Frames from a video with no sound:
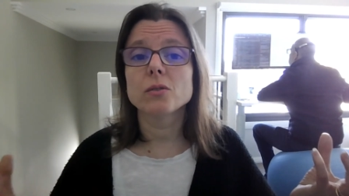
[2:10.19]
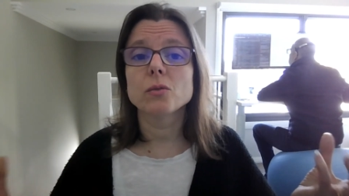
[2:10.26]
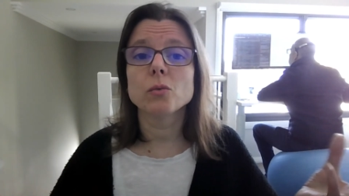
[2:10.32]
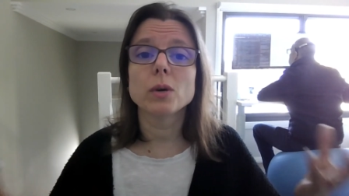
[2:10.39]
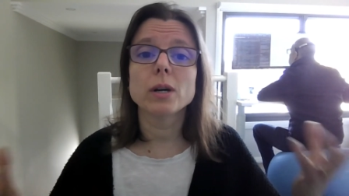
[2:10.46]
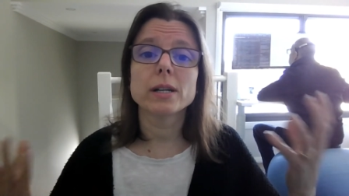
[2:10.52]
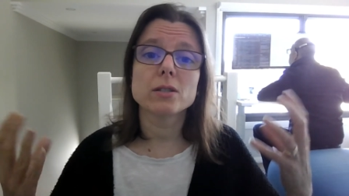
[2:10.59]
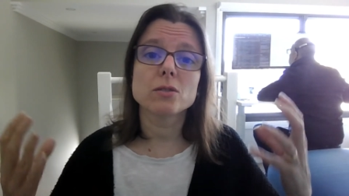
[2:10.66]

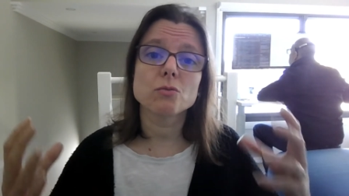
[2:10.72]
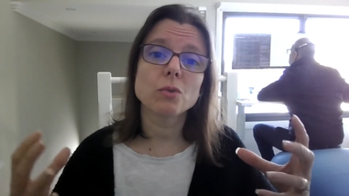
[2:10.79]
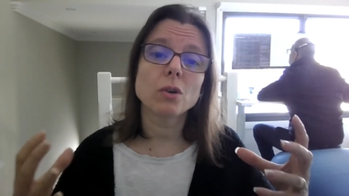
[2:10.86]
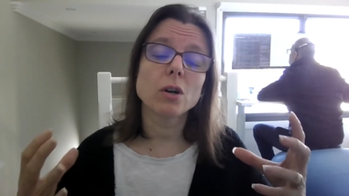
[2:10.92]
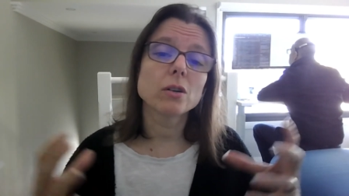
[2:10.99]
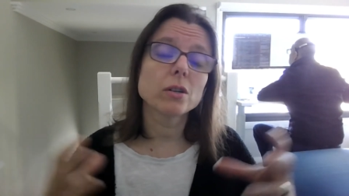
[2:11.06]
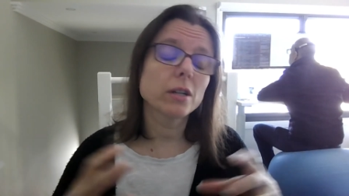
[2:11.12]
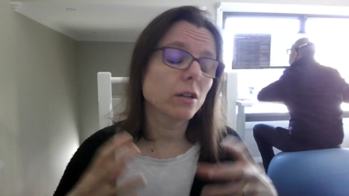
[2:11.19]
what is
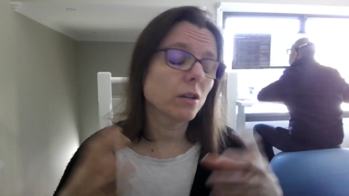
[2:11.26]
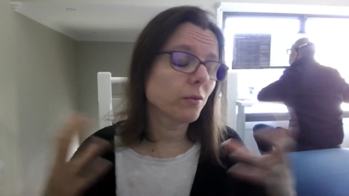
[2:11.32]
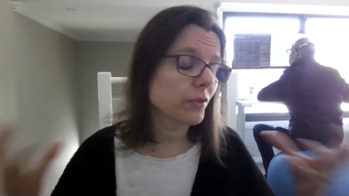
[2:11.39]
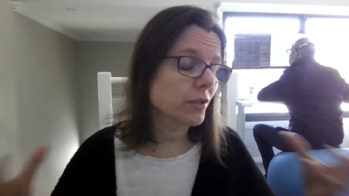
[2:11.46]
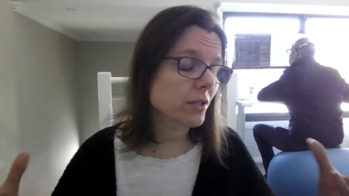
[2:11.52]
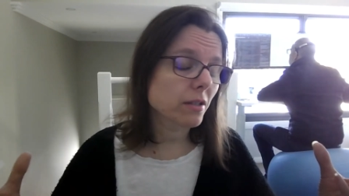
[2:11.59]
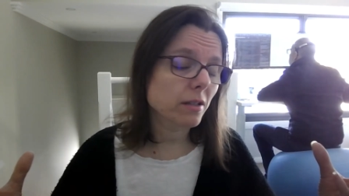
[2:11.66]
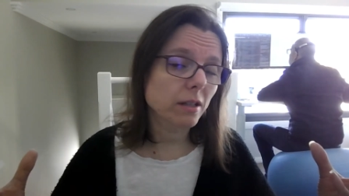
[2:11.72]
wrong, and
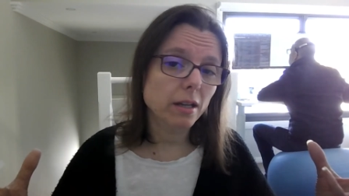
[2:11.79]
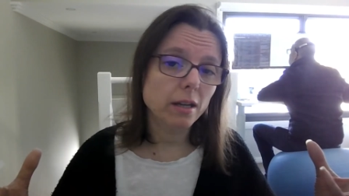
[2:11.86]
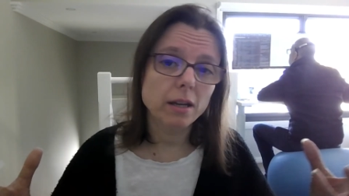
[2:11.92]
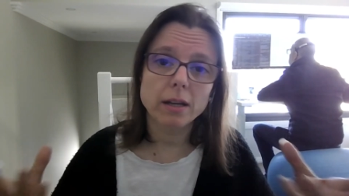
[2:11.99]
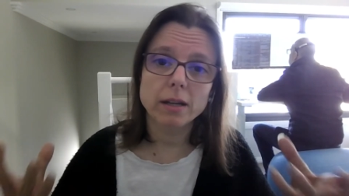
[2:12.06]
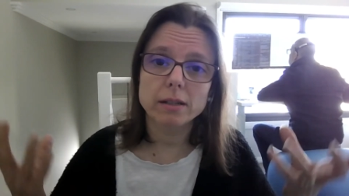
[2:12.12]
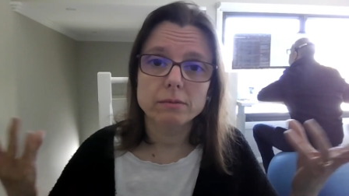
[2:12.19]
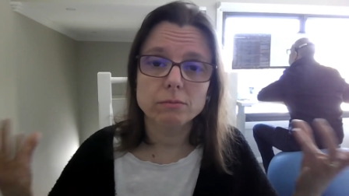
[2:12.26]
obviously,
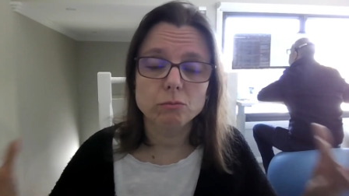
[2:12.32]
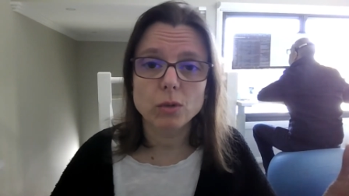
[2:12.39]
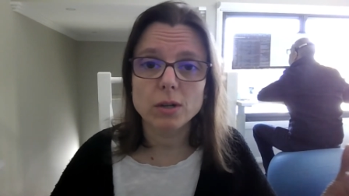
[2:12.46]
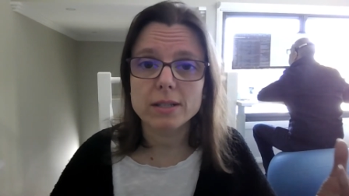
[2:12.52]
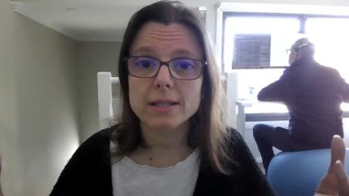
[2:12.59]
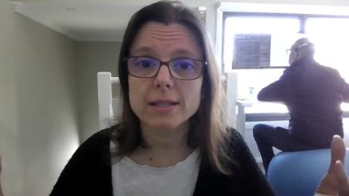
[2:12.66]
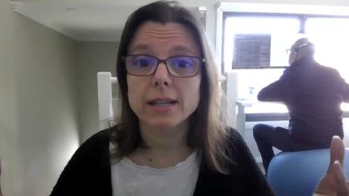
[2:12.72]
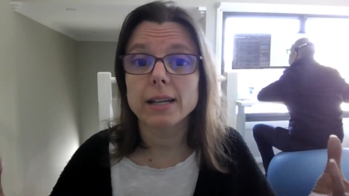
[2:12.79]
and
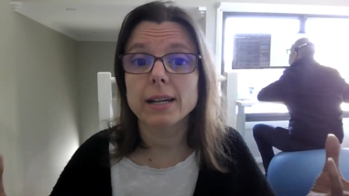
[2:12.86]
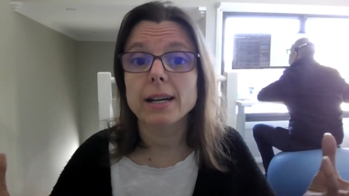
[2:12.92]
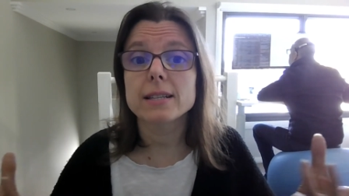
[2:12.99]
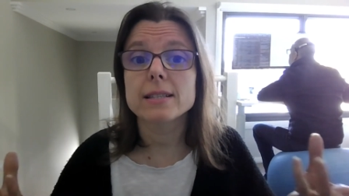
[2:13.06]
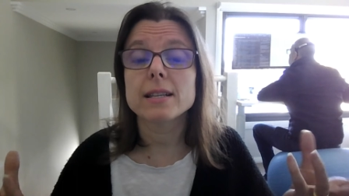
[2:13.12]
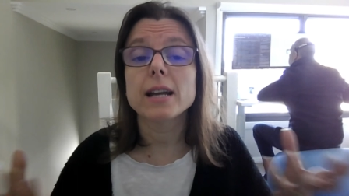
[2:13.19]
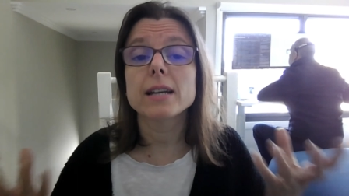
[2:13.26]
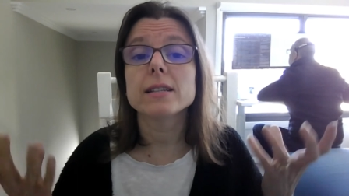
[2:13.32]
once again I
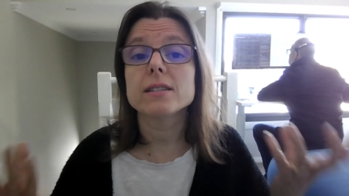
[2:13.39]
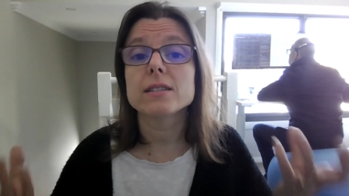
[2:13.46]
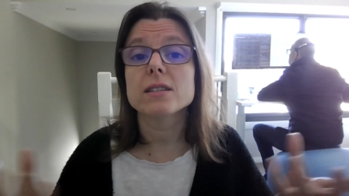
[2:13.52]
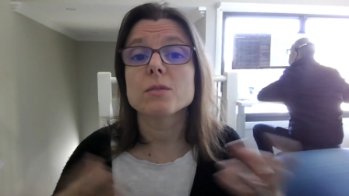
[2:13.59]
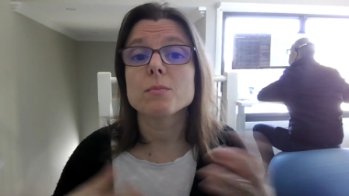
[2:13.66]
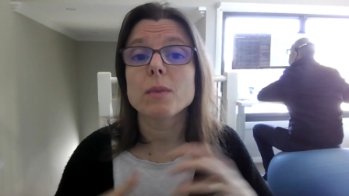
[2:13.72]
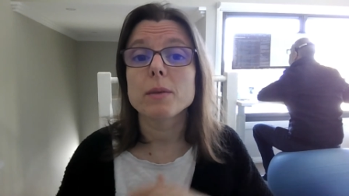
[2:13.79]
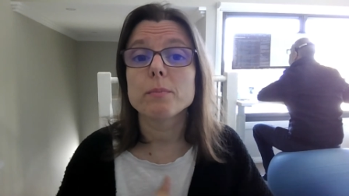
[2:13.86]
say, this
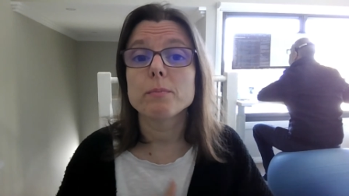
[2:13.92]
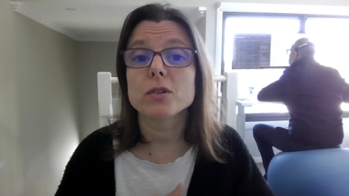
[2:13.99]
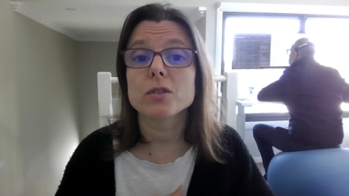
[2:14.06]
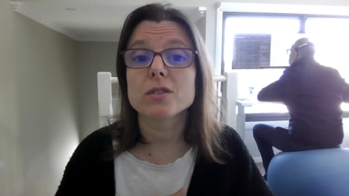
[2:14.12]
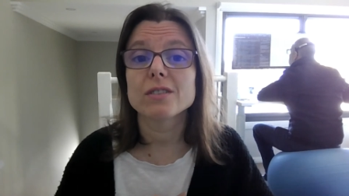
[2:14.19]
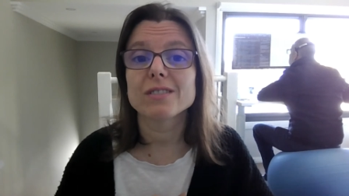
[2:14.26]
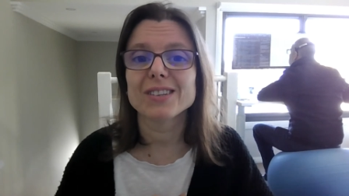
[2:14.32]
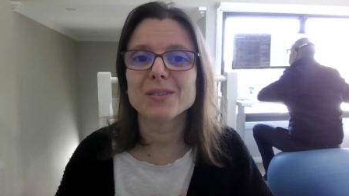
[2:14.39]
is my
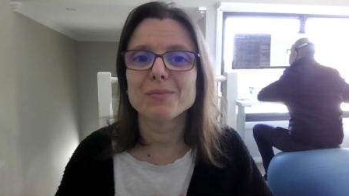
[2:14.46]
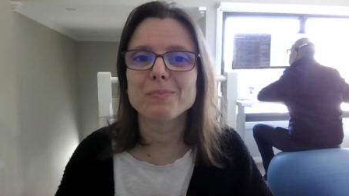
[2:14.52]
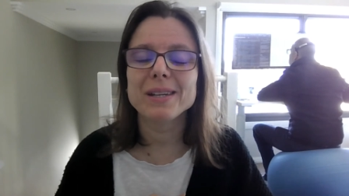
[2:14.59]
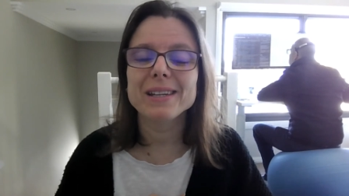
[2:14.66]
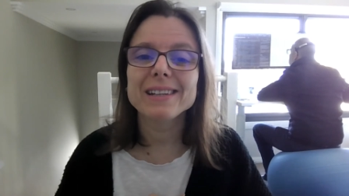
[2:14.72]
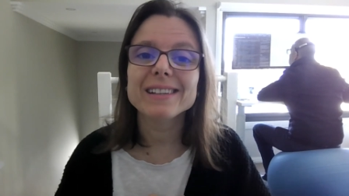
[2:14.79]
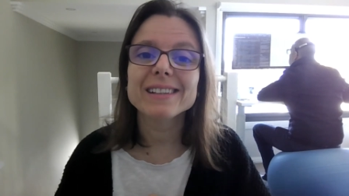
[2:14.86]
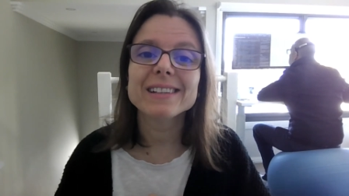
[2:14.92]
personal
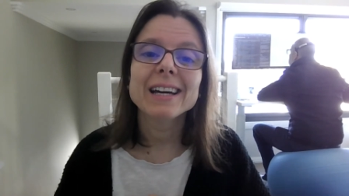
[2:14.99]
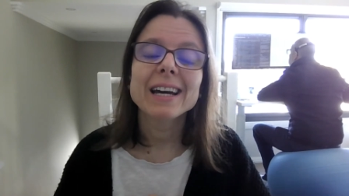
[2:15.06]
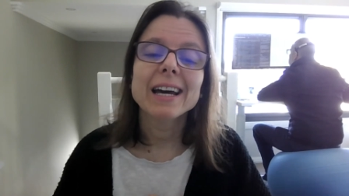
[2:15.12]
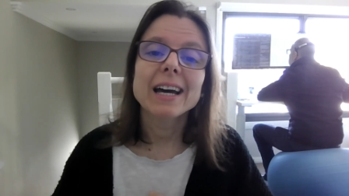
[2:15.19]
opinion,